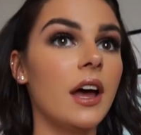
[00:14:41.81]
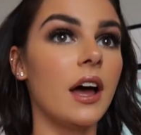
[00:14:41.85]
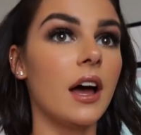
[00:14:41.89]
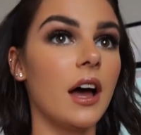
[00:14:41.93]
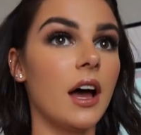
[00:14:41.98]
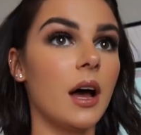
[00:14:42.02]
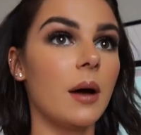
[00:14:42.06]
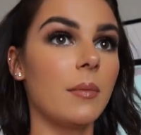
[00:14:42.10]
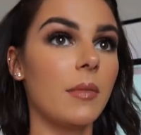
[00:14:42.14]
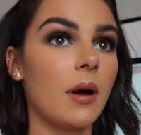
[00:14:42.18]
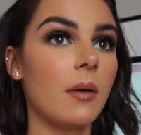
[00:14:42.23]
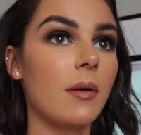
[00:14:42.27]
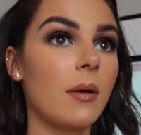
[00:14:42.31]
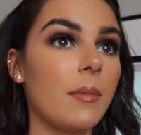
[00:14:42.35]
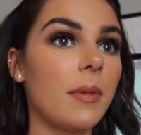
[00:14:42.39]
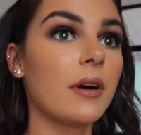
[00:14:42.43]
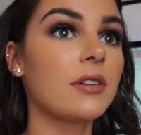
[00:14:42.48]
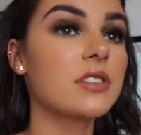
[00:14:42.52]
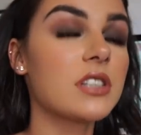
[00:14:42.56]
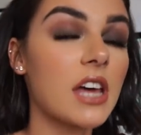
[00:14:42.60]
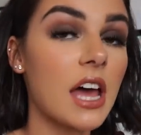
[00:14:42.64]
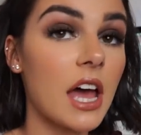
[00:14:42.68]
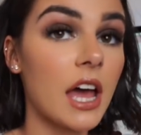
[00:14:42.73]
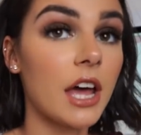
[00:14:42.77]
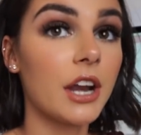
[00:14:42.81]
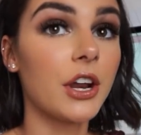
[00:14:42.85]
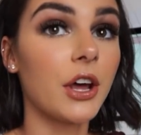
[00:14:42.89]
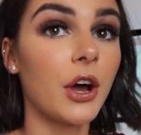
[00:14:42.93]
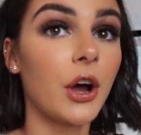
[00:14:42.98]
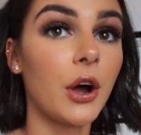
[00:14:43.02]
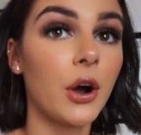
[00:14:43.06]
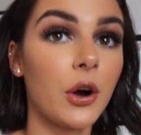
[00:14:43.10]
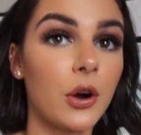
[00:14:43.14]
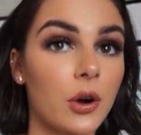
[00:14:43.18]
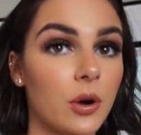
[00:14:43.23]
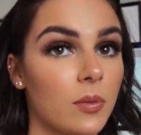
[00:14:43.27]
I'm about to head
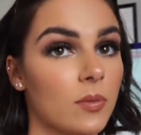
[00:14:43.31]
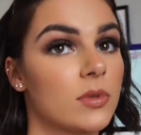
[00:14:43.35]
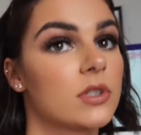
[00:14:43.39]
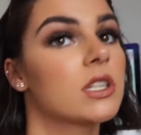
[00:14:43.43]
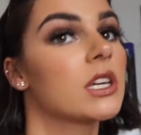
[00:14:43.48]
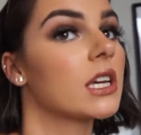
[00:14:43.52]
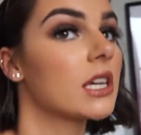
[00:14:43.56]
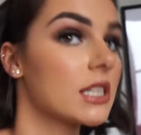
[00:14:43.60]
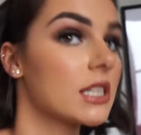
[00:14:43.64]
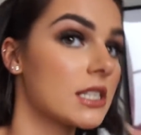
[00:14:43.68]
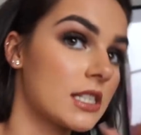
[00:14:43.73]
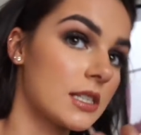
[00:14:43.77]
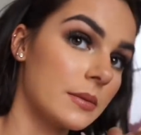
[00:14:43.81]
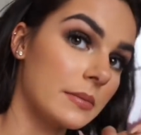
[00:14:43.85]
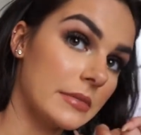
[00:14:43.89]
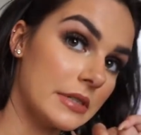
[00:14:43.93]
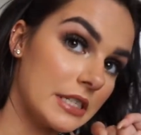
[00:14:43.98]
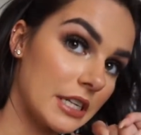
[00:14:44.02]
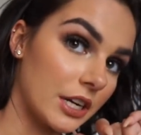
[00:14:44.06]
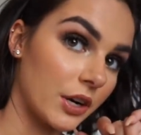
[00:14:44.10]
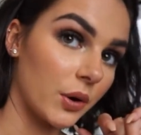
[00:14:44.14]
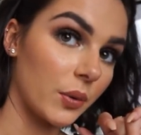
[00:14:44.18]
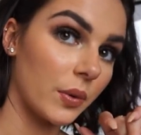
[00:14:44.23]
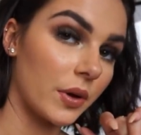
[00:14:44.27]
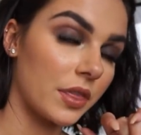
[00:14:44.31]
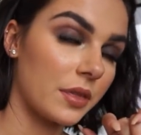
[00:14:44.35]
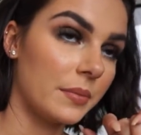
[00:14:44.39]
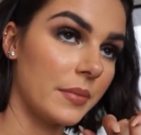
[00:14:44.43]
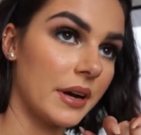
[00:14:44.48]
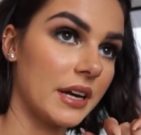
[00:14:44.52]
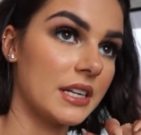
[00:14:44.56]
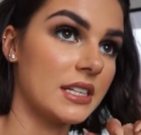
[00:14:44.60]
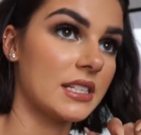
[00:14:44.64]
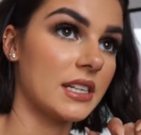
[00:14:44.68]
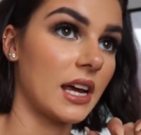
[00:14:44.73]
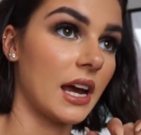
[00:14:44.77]
home to get some dinner with
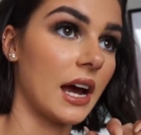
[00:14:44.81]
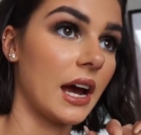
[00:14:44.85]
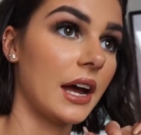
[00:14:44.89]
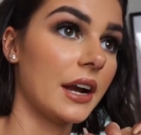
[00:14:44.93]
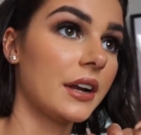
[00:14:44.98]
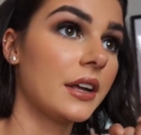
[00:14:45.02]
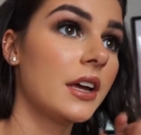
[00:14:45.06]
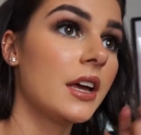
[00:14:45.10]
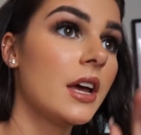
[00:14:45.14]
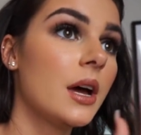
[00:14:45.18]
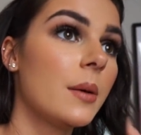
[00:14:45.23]
my dad,